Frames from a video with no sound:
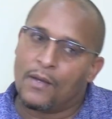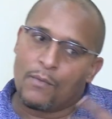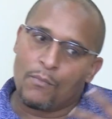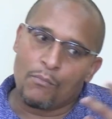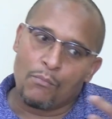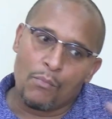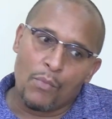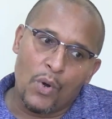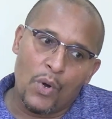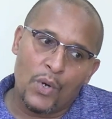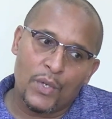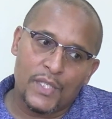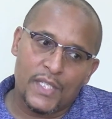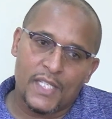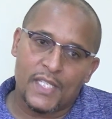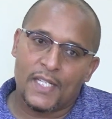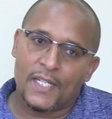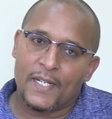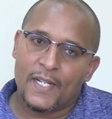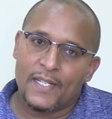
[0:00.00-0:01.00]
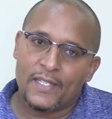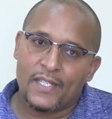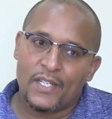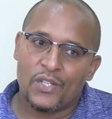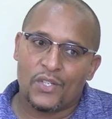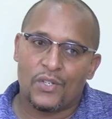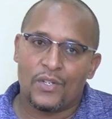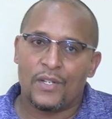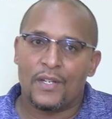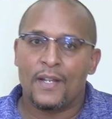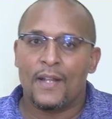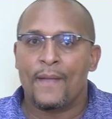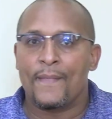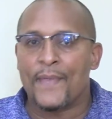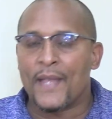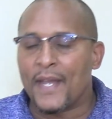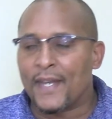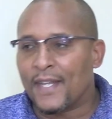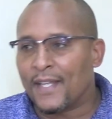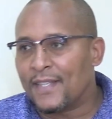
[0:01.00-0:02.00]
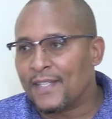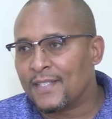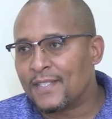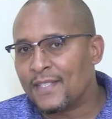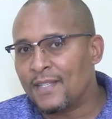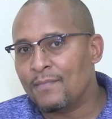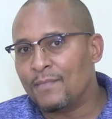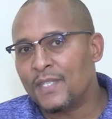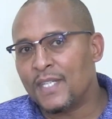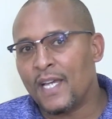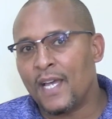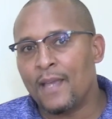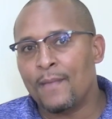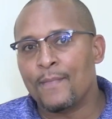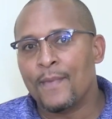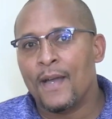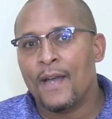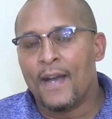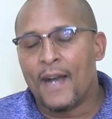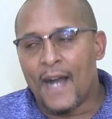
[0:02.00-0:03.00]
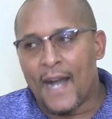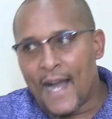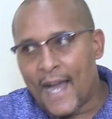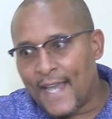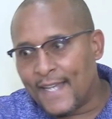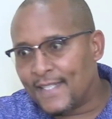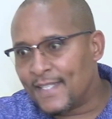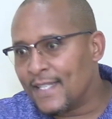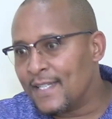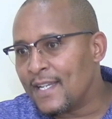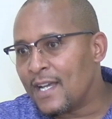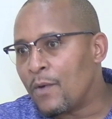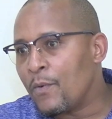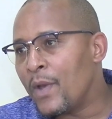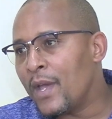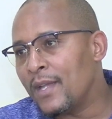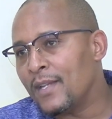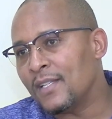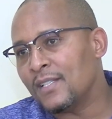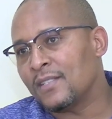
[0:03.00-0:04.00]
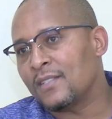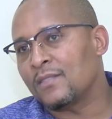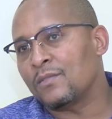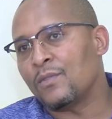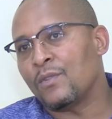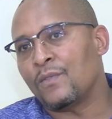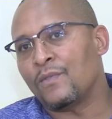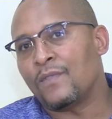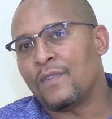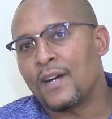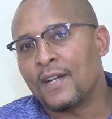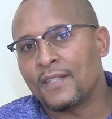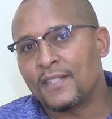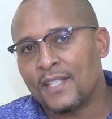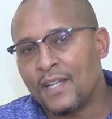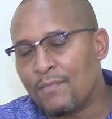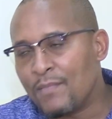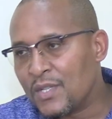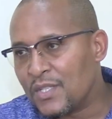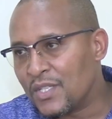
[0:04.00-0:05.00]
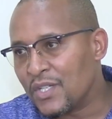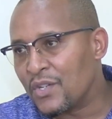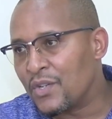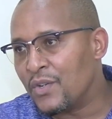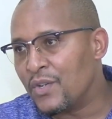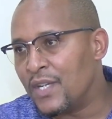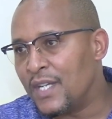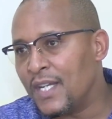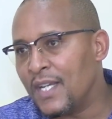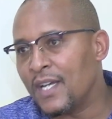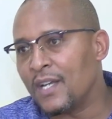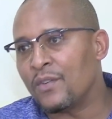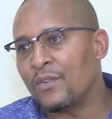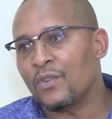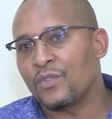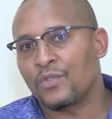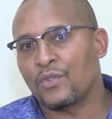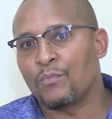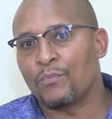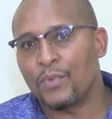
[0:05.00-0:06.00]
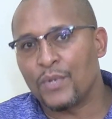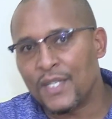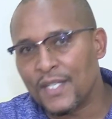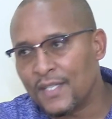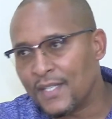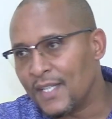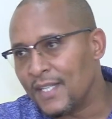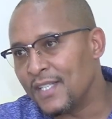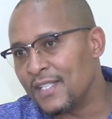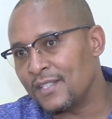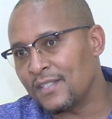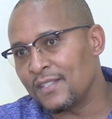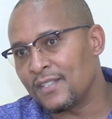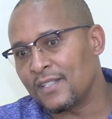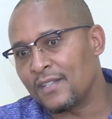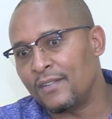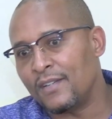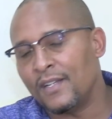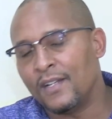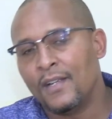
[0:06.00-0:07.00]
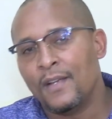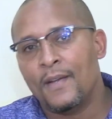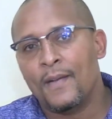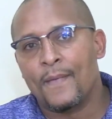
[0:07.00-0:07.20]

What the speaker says: More digitalization, and at the same time, a heightened awareness of cybersecurity, and also putting the necessary